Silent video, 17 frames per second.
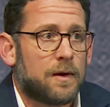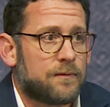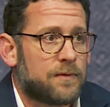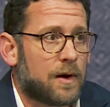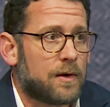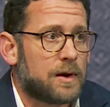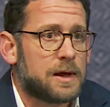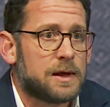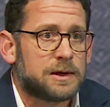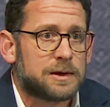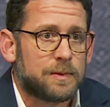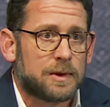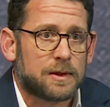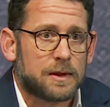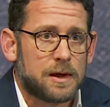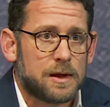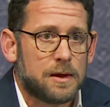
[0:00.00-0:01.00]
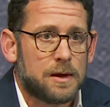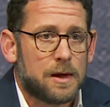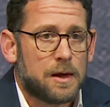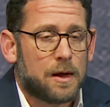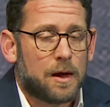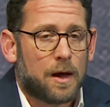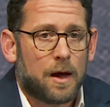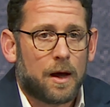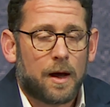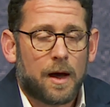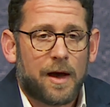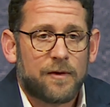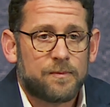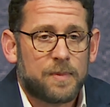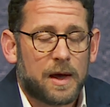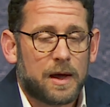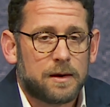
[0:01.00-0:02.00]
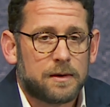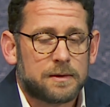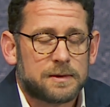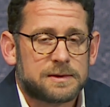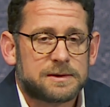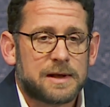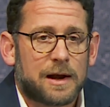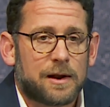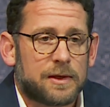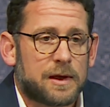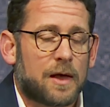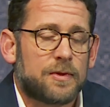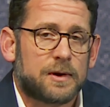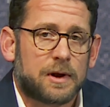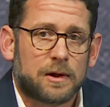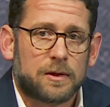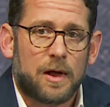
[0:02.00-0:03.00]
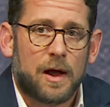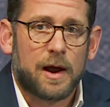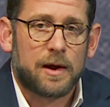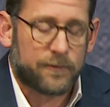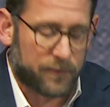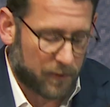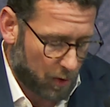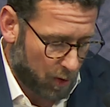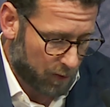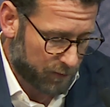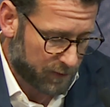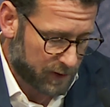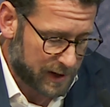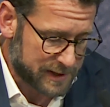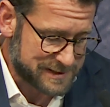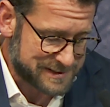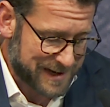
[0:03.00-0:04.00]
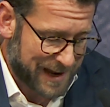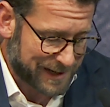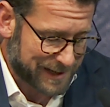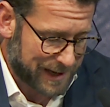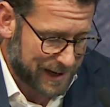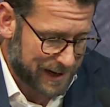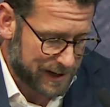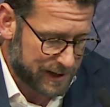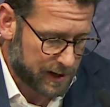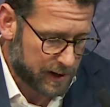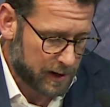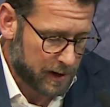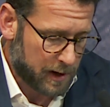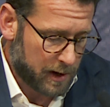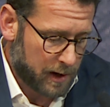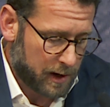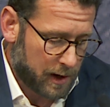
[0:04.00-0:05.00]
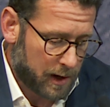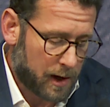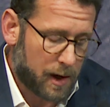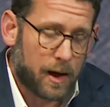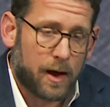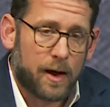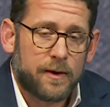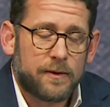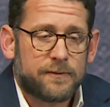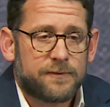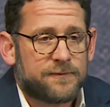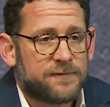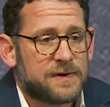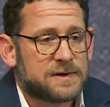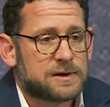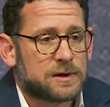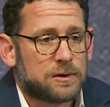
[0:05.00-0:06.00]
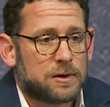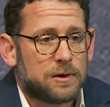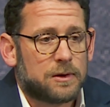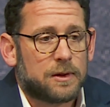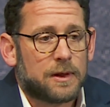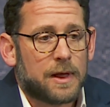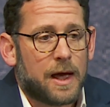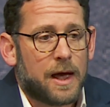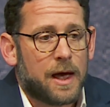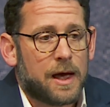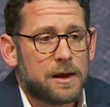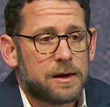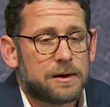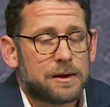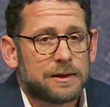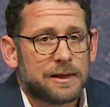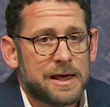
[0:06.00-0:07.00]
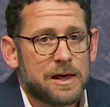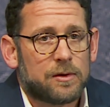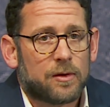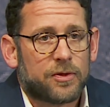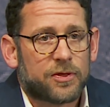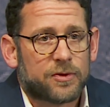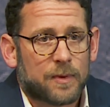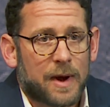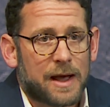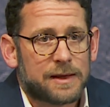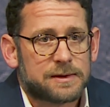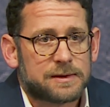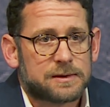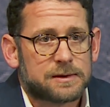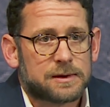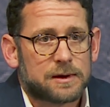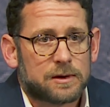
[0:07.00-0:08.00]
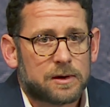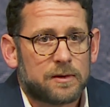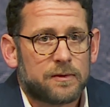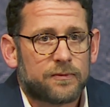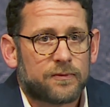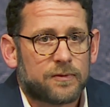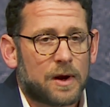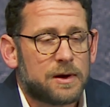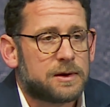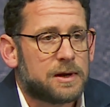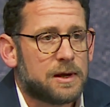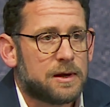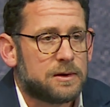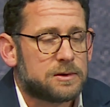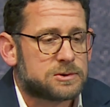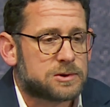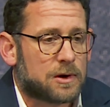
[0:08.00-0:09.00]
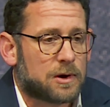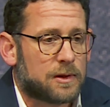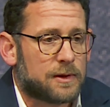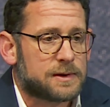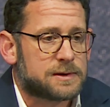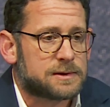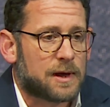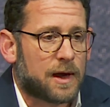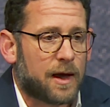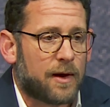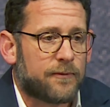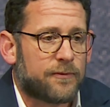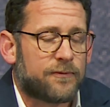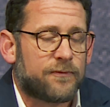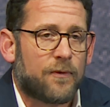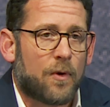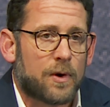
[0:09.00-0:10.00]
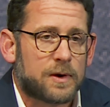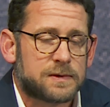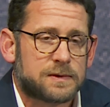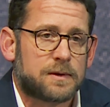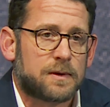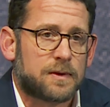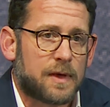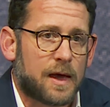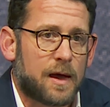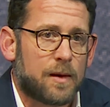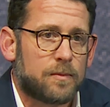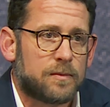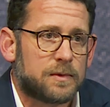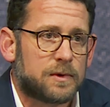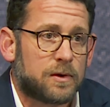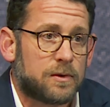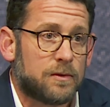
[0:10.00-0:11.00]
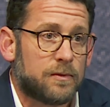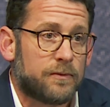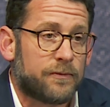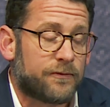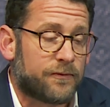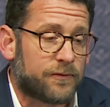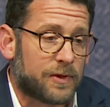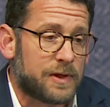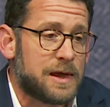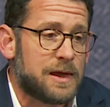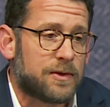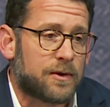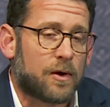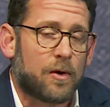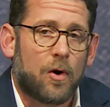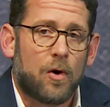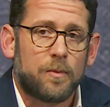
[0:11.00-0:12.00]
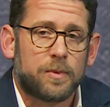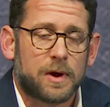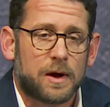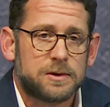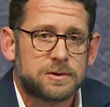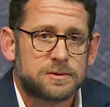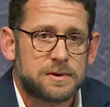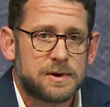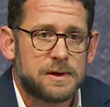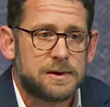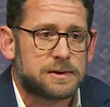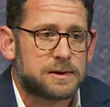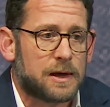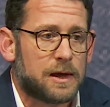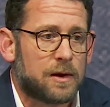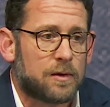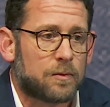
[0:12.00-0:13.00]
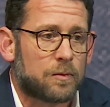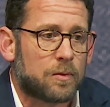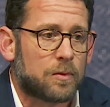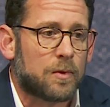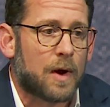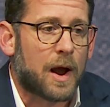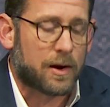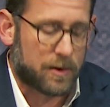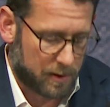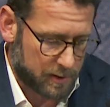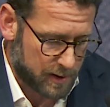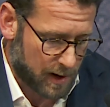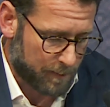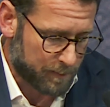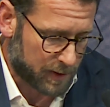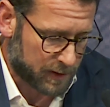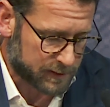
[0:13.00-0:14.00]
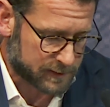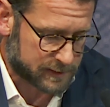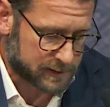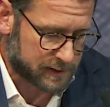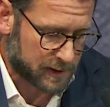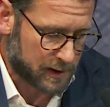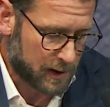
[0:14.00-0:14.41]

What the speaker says: very intimately, have been steadily on the decline for over a decade. Physical and legal threats confronting journalists have forced them to flee their home countries in record numbers.